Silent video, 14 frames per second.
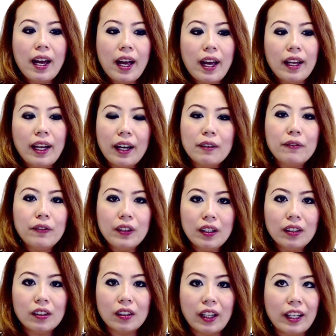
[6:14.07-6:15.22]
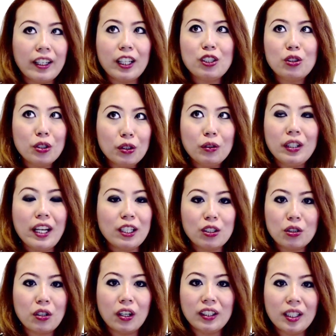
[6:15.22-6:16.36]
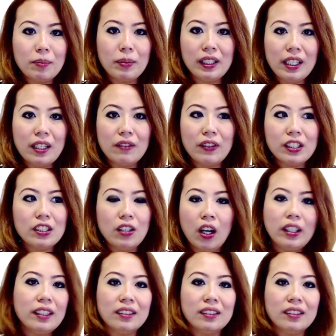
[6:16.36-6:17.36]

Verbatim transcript: And I feel and I truly and strongly believe it's not